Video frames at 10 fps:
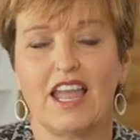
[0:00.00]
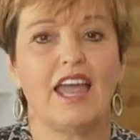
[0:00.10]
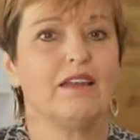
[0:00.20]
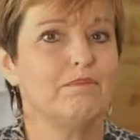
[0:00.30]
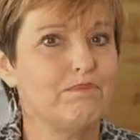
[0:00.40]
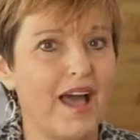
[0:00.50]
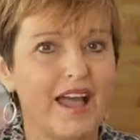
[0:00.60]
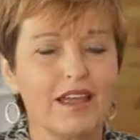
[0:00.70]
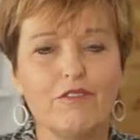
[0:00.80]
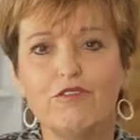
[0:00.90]
and
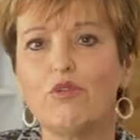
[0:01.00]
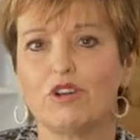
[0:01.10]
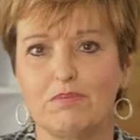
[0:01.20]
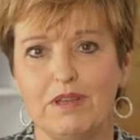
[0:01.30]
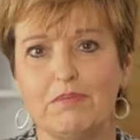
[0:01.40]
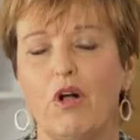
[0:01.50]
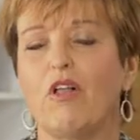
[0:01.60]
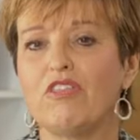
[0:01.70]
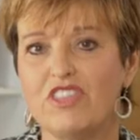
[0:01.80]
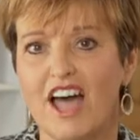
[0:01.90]
back and forward people
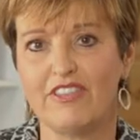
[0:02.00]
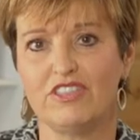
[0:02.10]
not